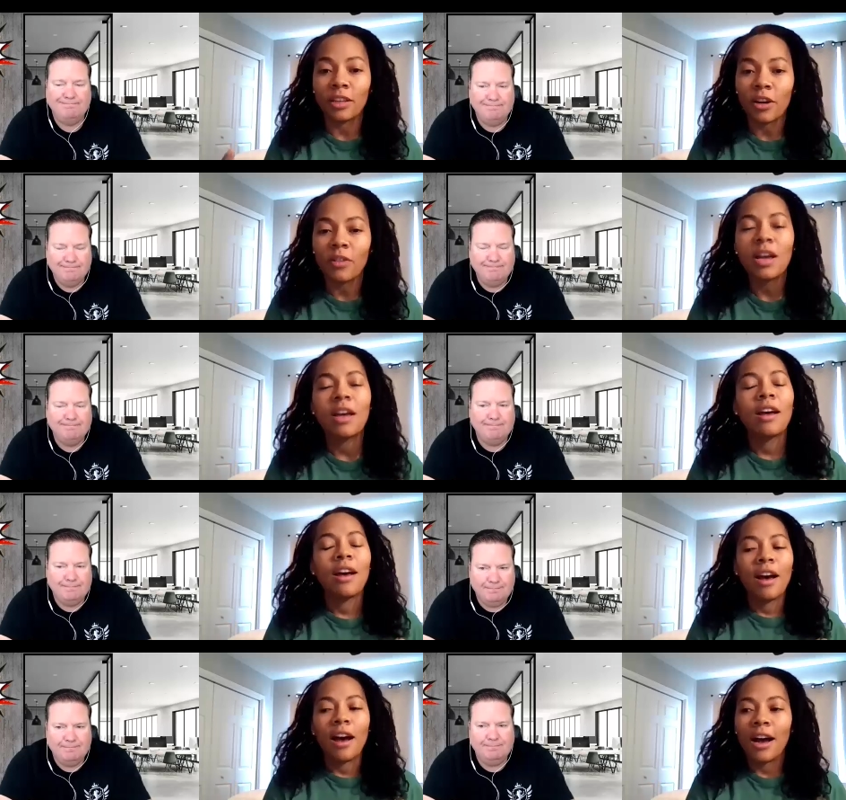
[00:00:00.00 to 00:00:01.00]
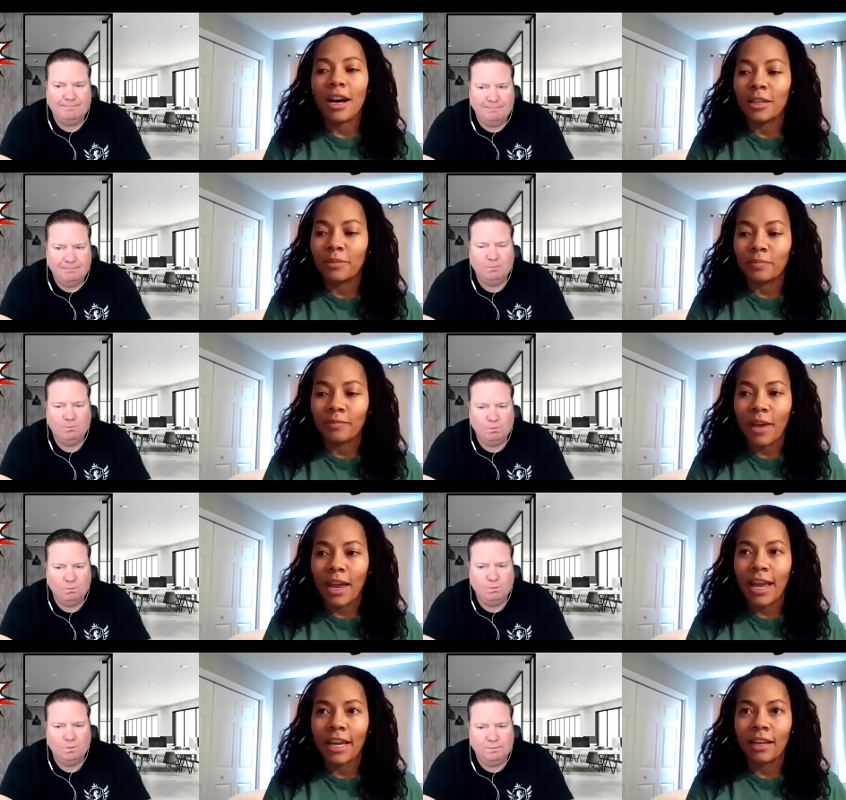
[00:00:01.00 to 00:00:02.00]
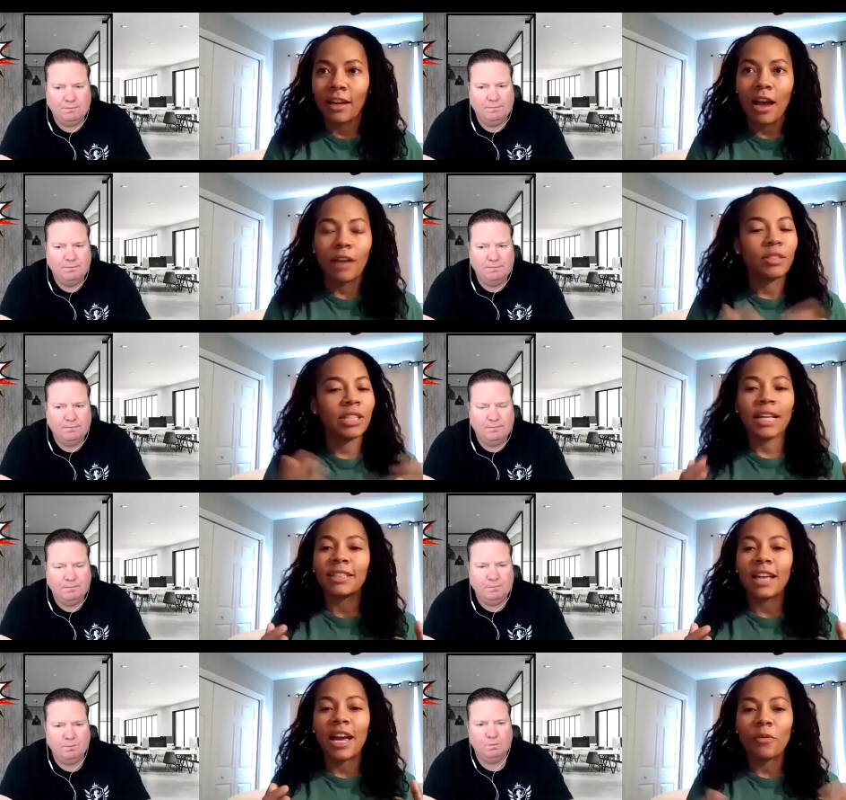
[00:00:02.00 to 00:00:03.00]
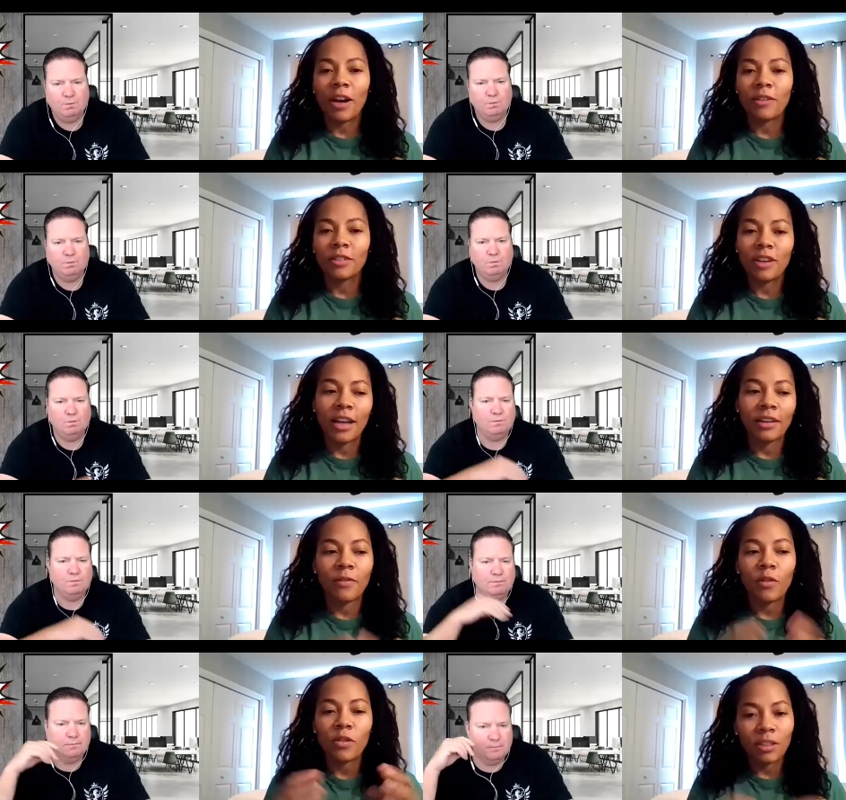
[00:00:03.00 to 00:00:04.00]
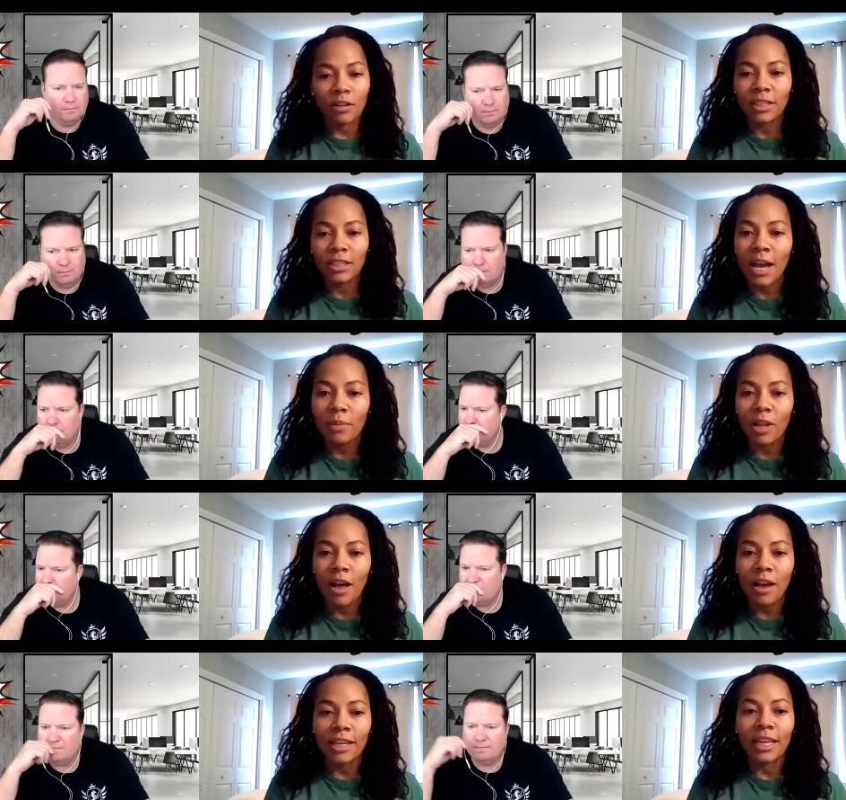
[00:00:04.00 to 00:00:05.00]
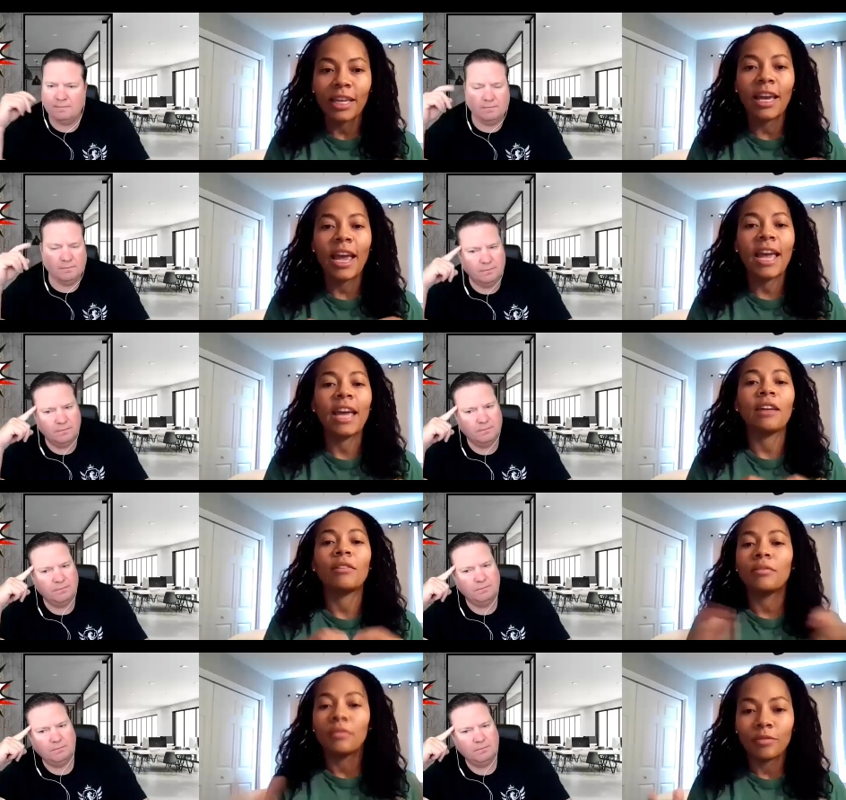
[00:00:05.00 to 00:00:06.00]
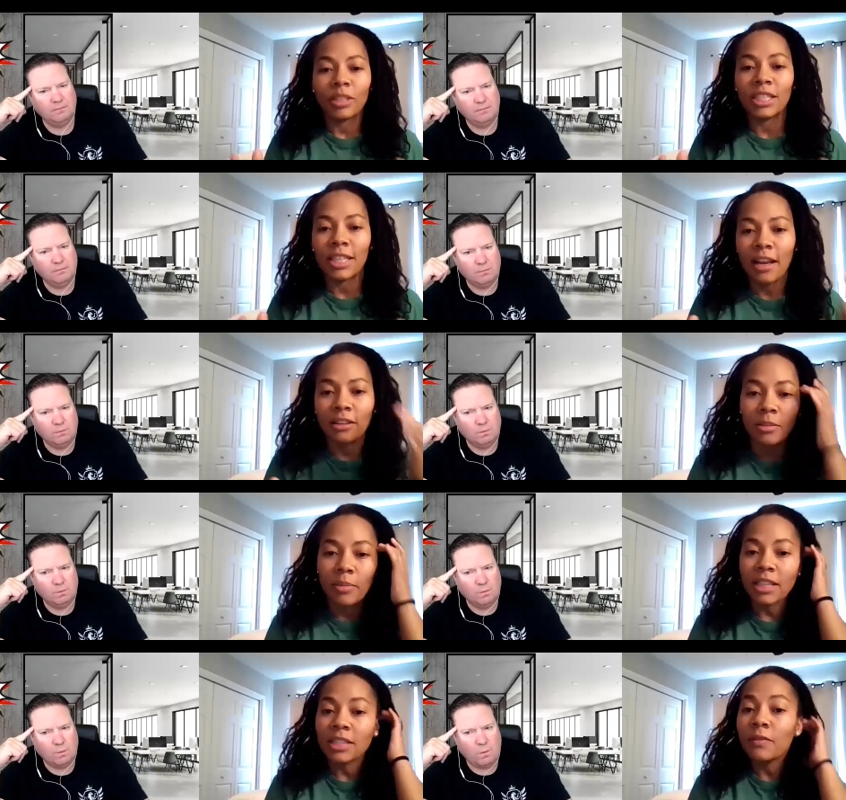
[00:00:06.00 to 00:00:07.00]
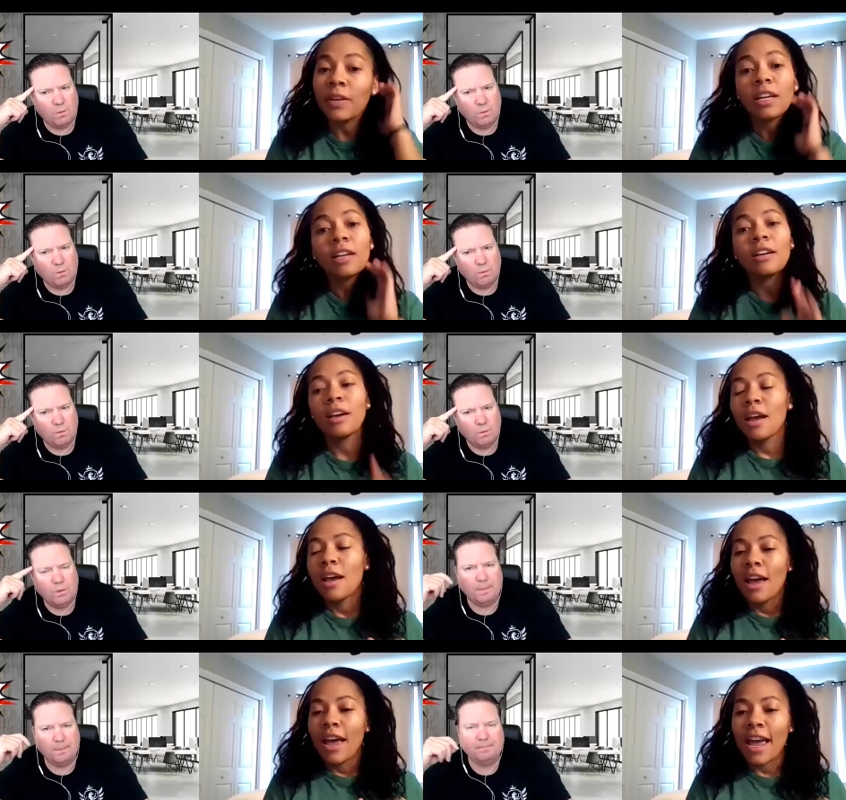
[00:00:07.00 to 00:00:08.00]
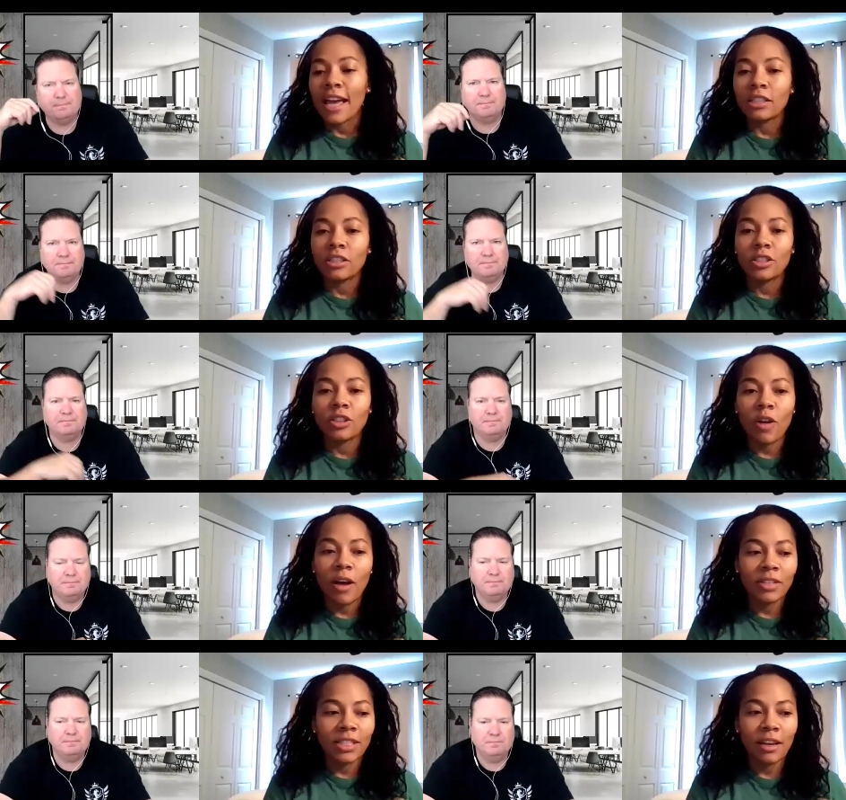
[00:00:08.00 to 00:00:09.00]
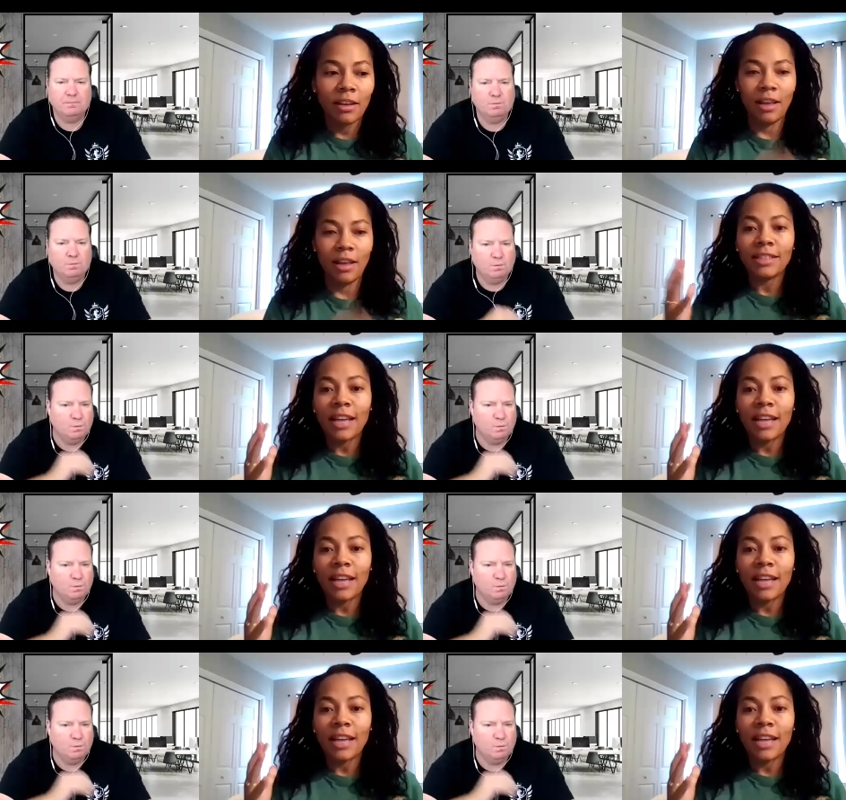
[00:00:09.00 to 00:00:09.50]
Speaker 1: know. Mm-hmm. Um, and I was at a time where I was trying to focus on time blocking and reaching out to my sphere. And so I was like, that